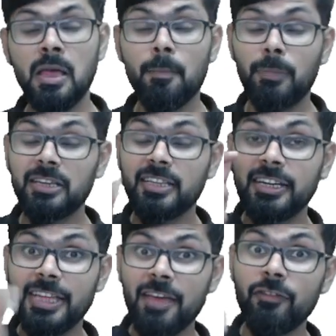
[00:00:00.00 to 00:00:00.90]
But the
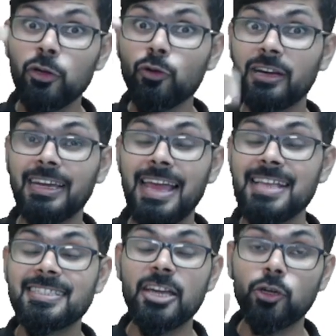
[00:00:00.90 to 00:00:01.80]
day when you
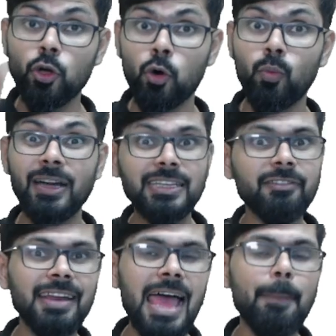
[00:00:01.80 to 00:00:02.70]
realize that no,
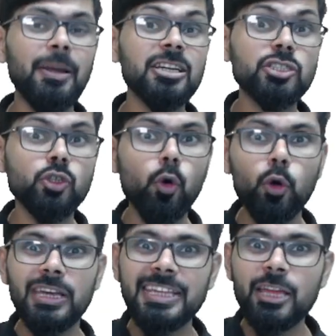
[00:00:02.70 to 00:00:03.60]
whatever happened is
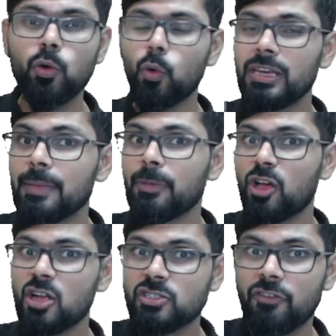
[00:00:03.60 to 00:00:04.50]
only and only
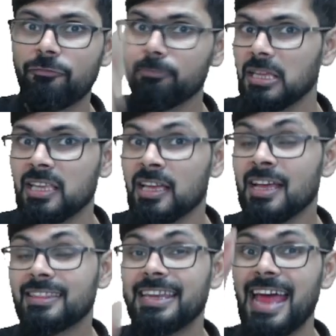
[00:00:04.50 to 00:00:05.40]
because of me,
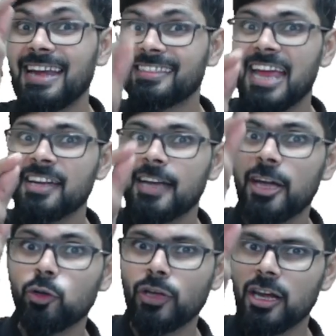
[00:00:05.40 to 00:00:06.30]
then at that
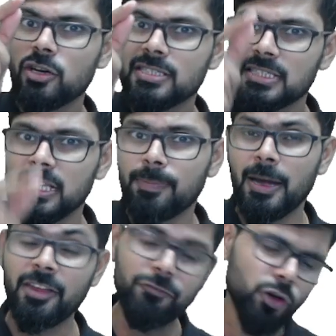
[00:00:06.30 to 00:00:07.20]
night you cannot sleep.
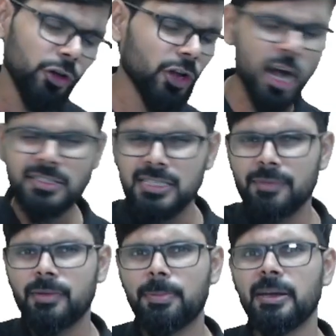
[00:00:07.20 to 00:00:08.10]
And if you will not
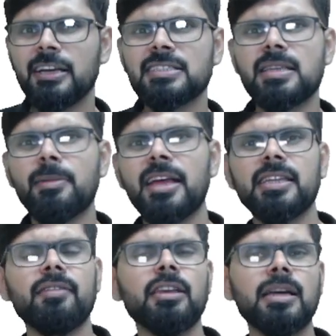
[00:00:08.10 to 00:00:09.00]
sleep, definitely some
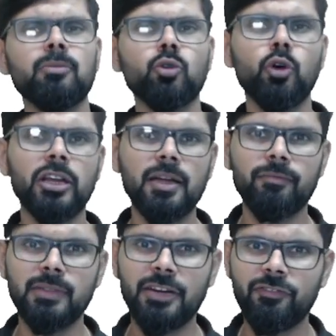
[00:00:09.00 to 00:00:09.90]
idea will come to
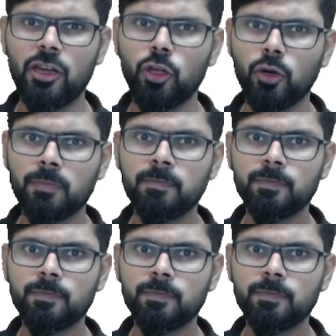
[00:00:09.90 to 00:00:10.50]
overcome that failure.